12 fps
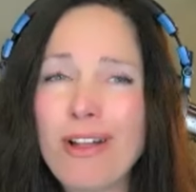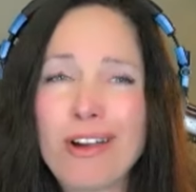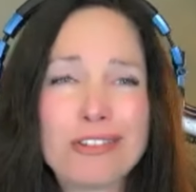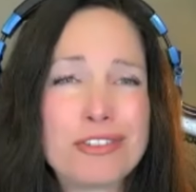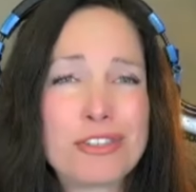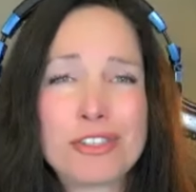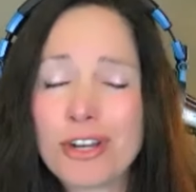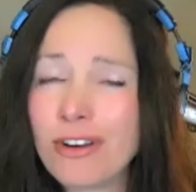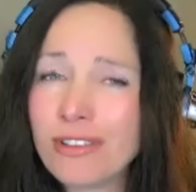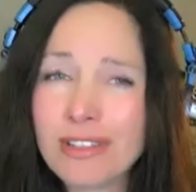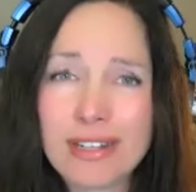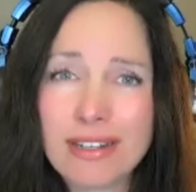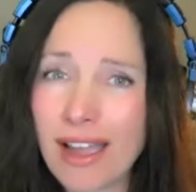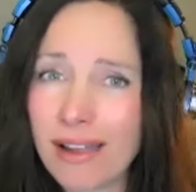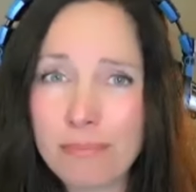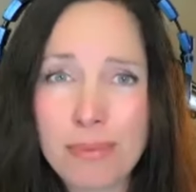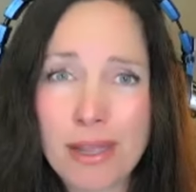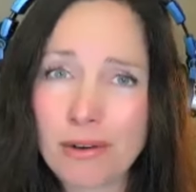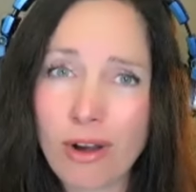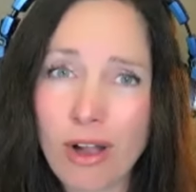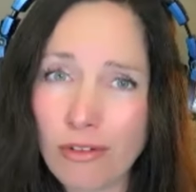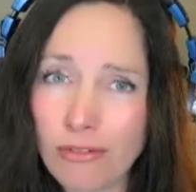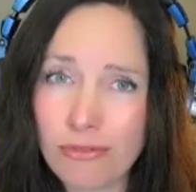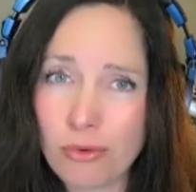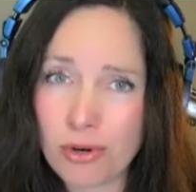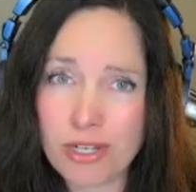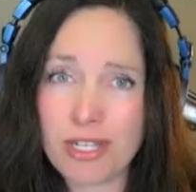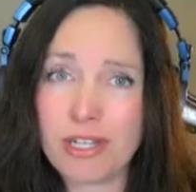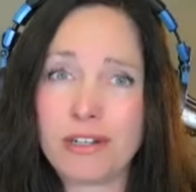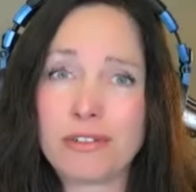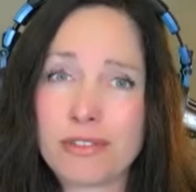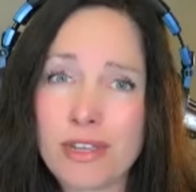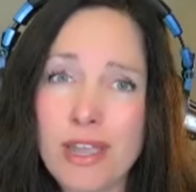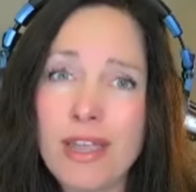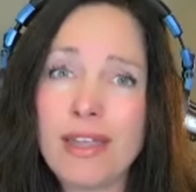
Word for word: are certainly not better off four years